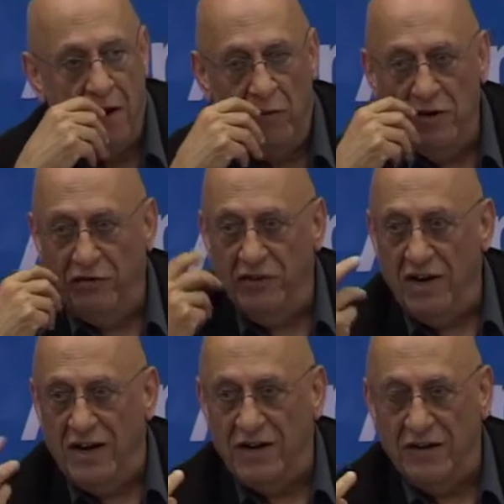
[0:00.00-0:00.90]
When you
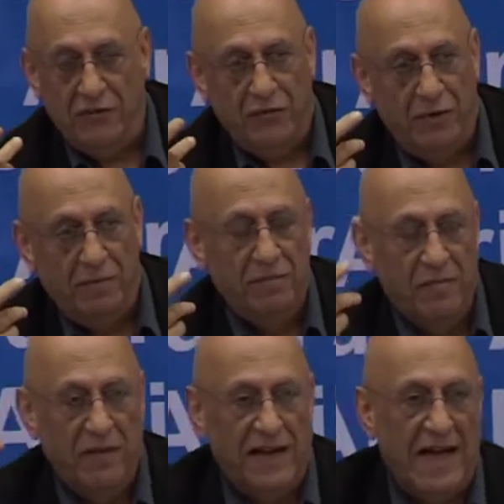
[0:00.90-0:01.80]
see artists from
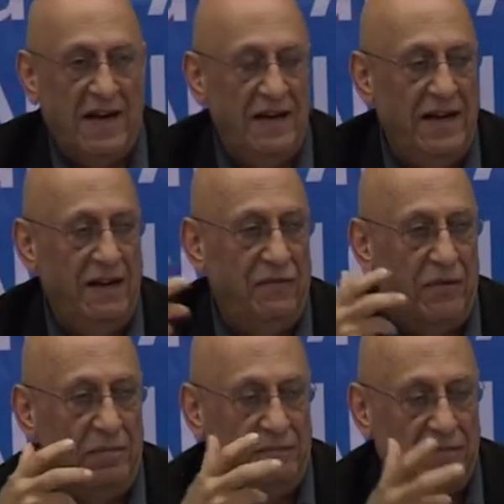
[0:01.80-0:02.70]
the Galilee,
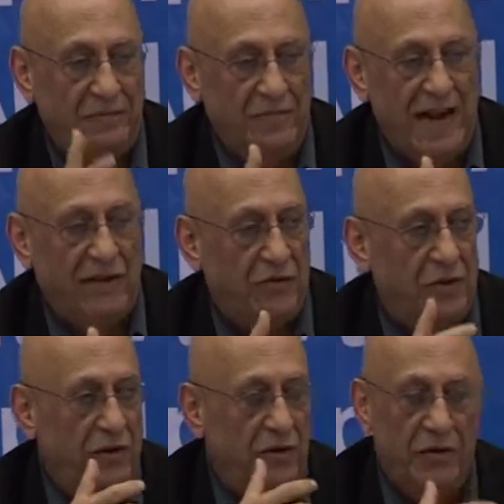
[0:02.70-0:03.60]
from
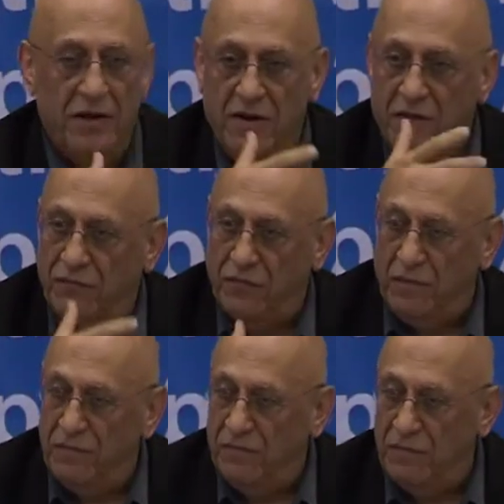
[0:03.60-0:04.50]
Nazareth,
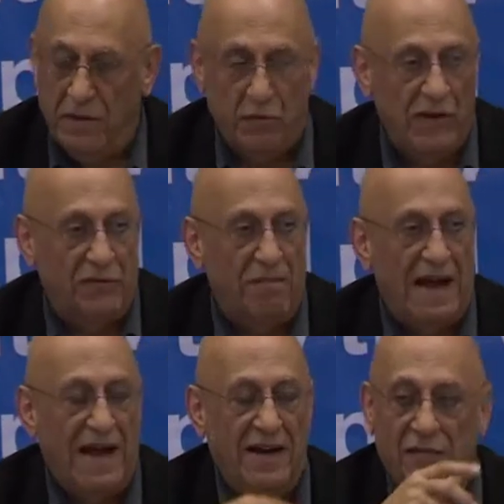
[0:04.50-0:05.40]
from the West
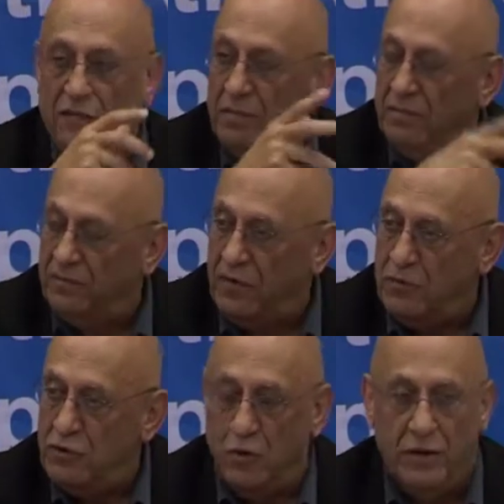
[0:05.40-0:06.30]
Bank,
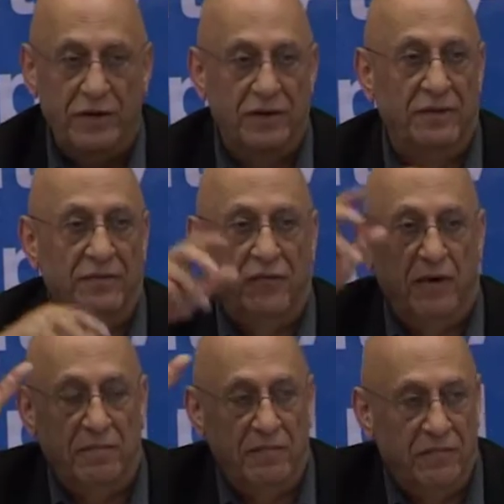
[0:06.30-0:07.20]
from Jordan,
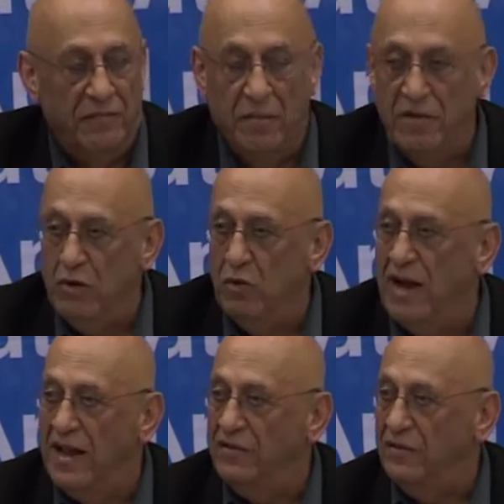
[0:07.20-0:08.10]
from the
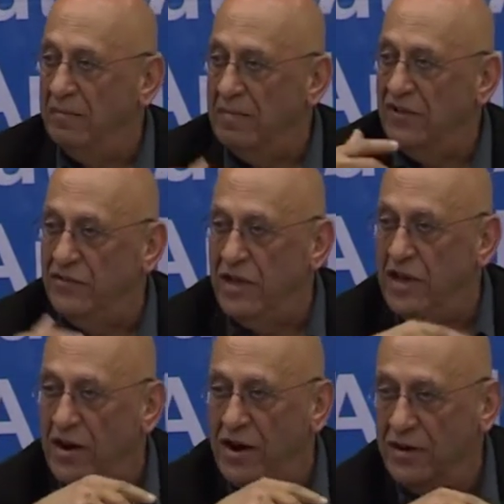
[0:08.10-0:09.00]
US,
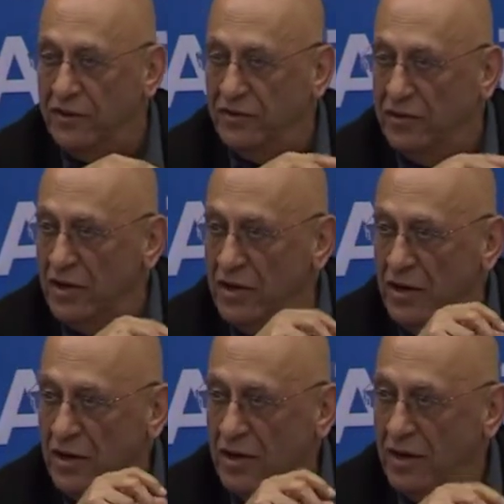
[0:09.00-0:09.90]
Palestinian artists
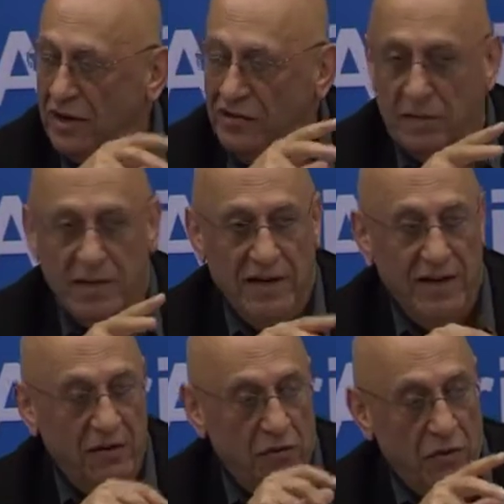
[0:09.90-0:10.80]

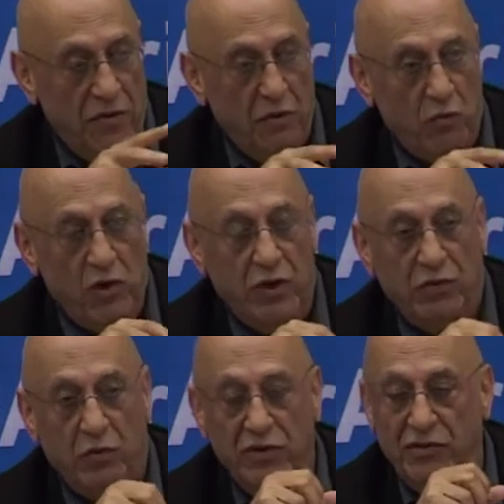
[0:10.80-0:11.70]
exhibiting their work,
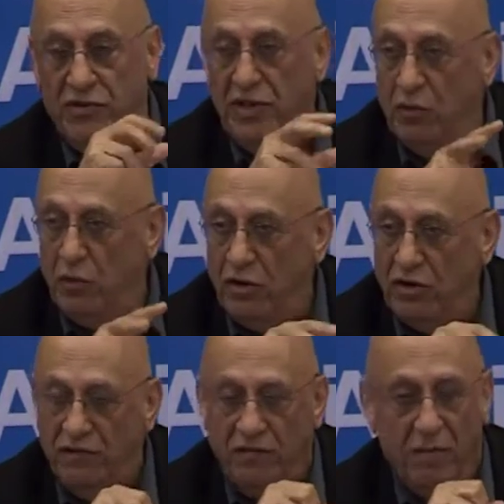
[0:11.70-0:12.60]
when you see the work
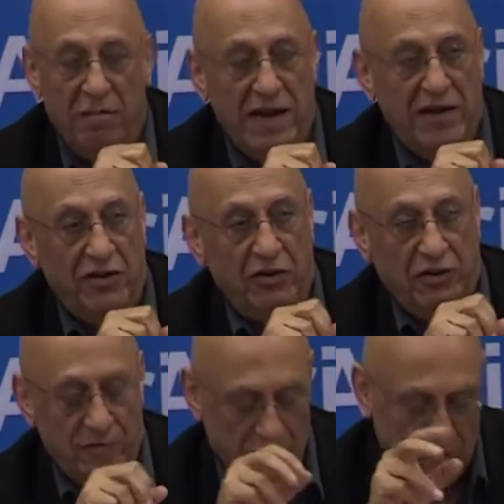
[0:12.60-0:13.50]
of
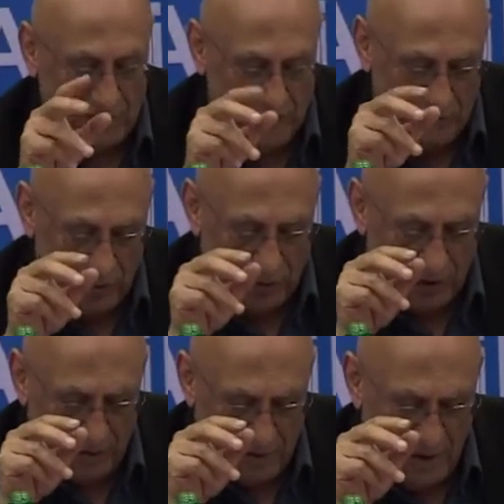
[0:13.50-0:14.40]
filmmakers and so
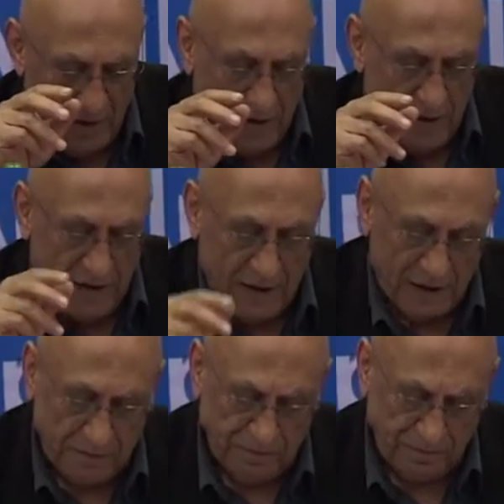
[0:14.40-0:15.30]

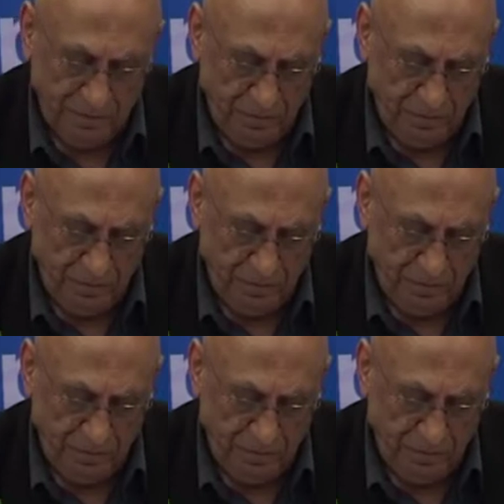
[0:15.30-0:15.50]
on,